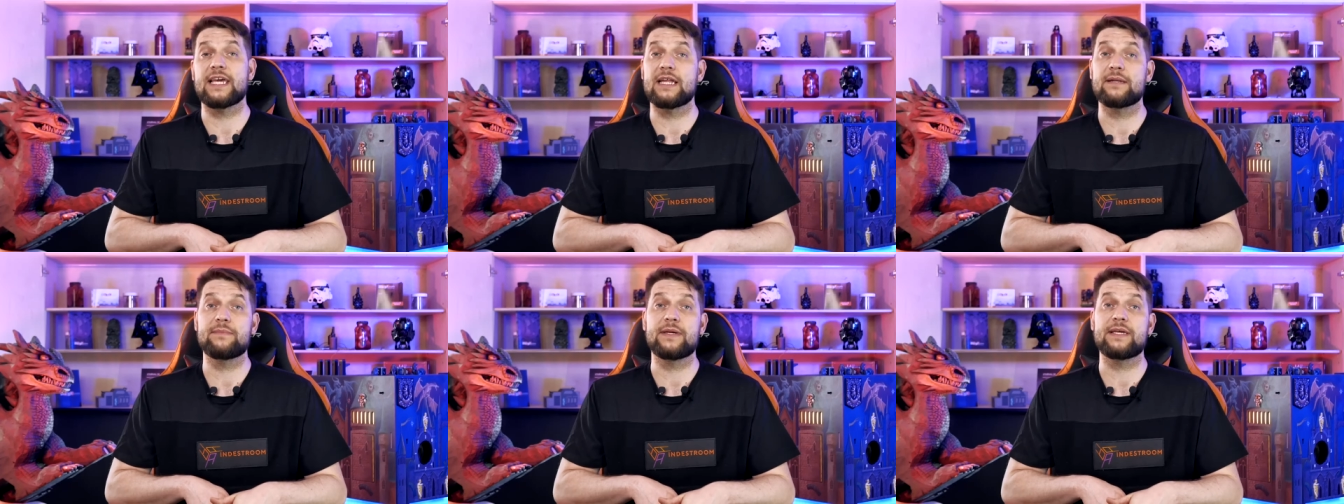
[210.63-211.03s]

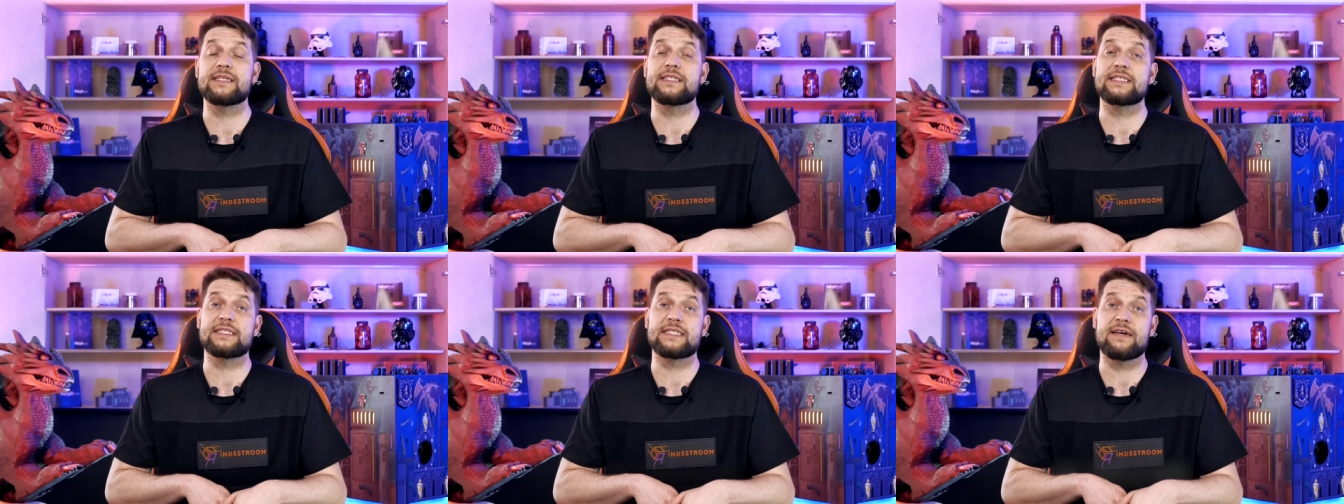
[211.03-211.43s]
can be
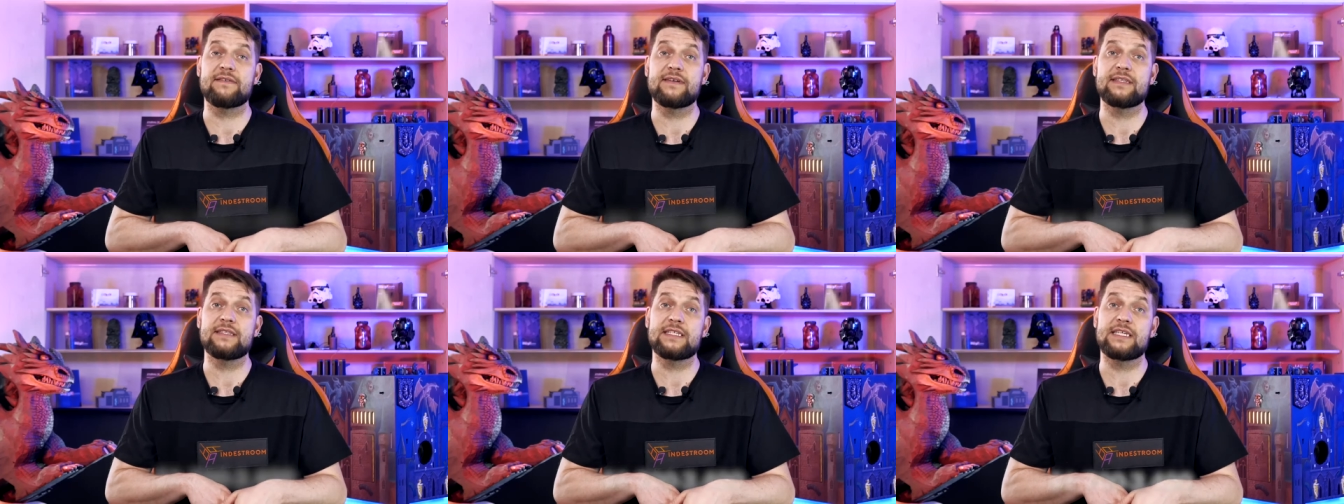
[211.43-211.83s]

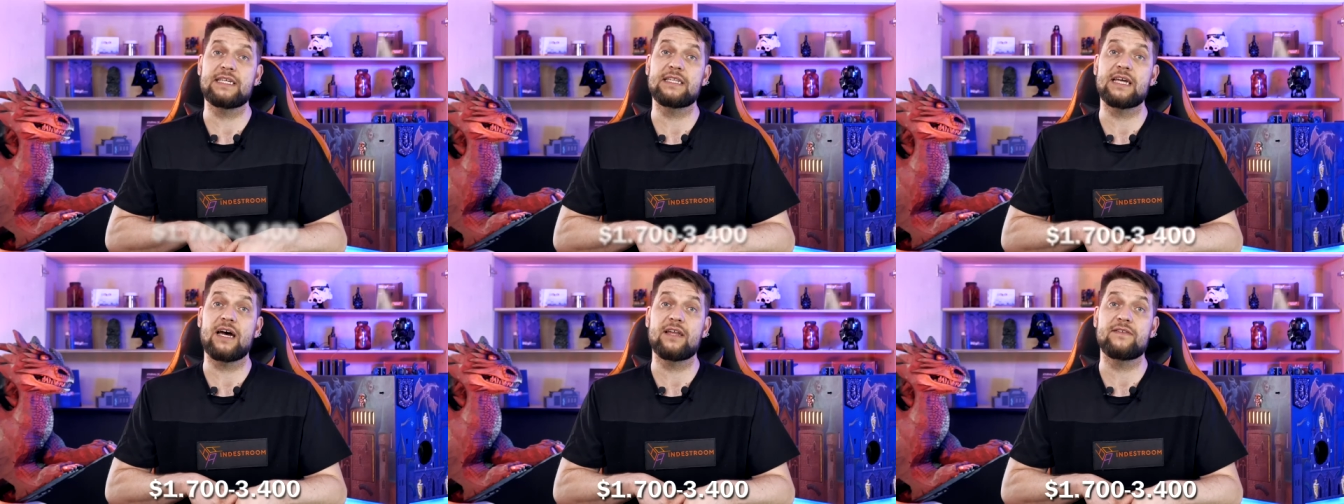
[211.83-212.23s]

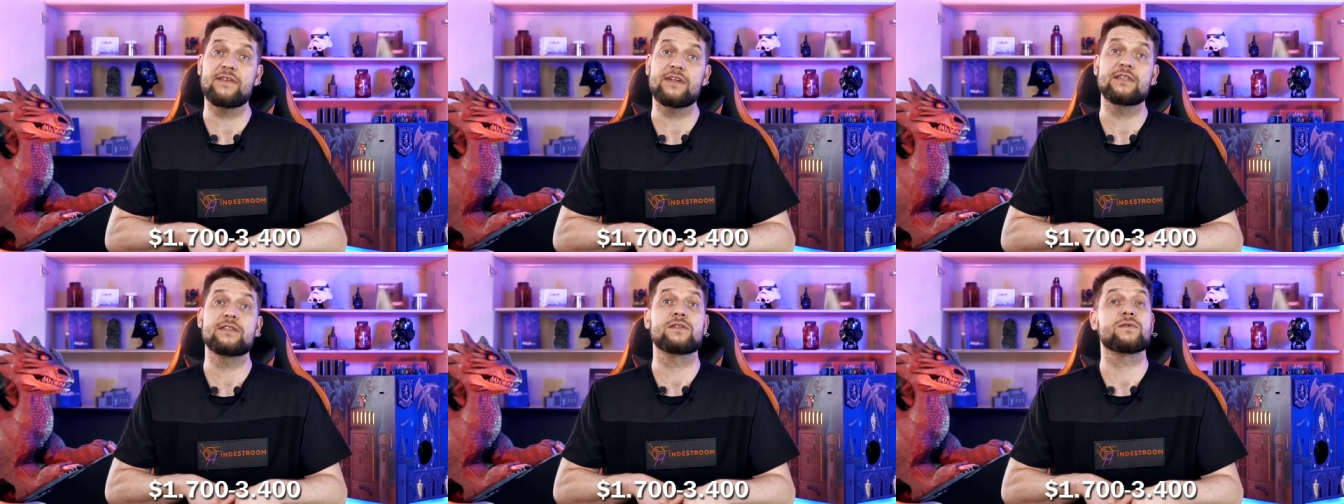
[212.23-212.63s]

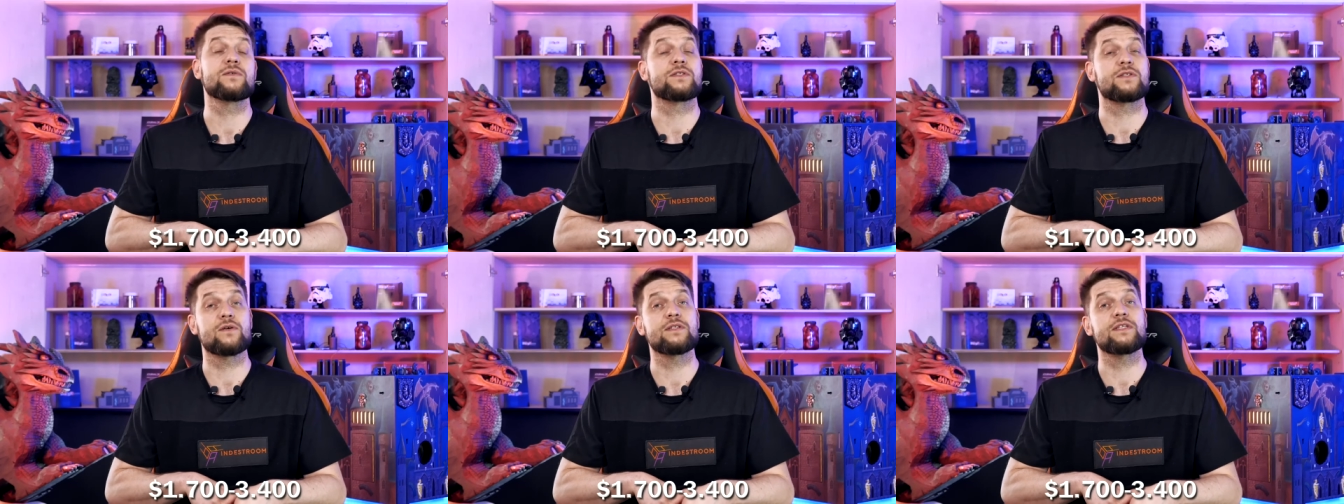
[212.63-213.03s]
1700 to
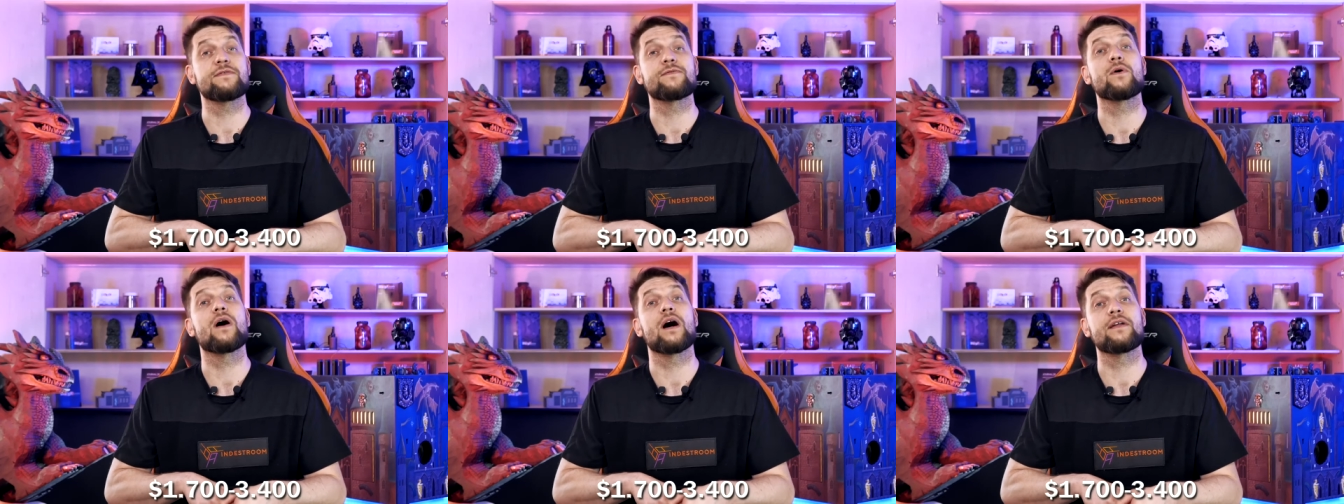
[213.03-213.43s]

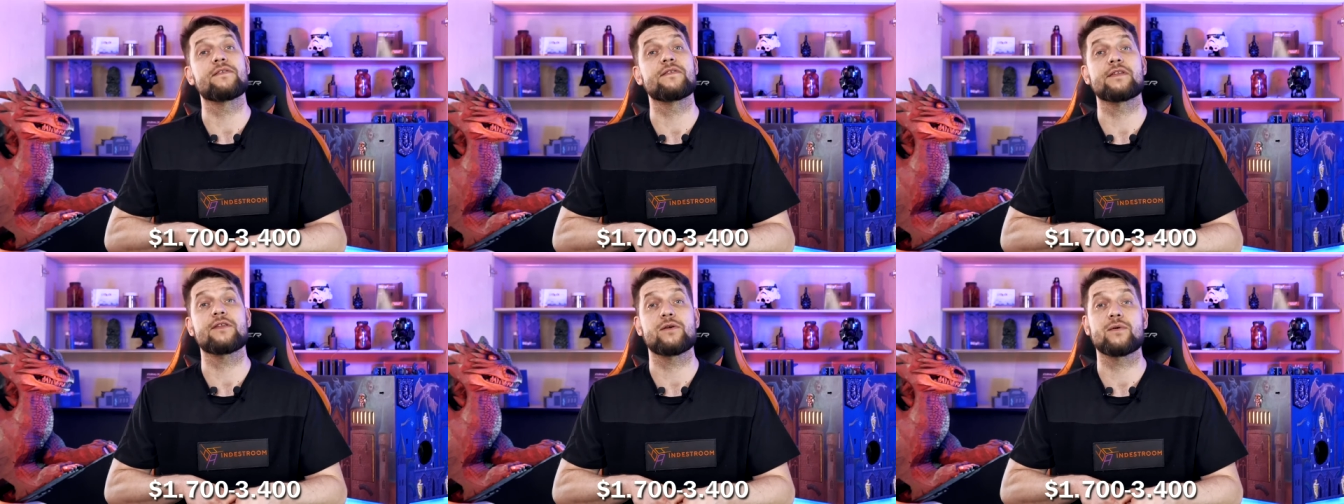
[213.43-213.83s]

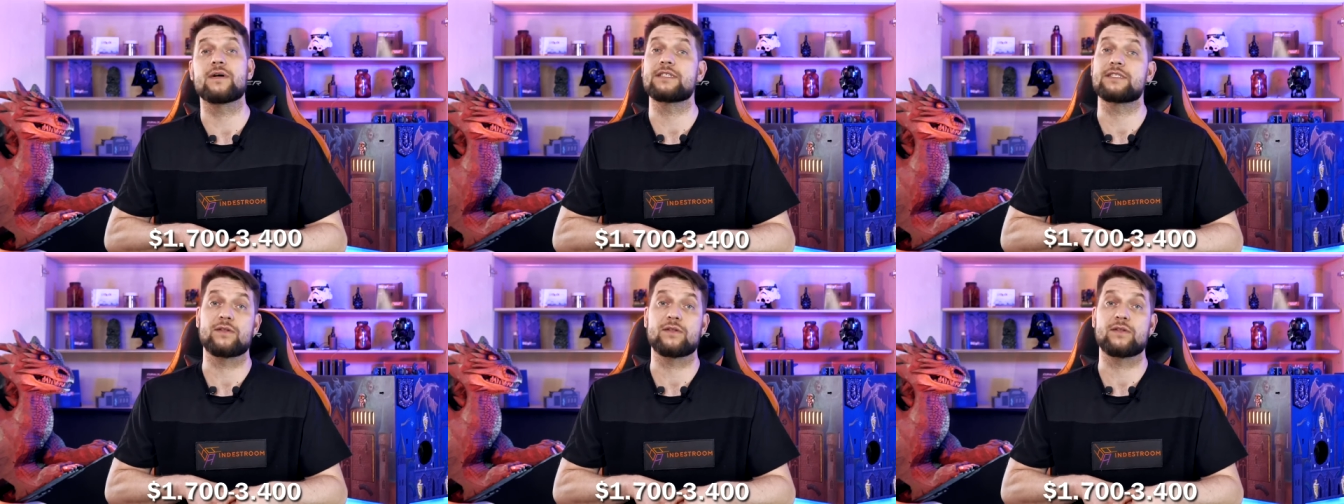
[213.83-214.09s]
3400 US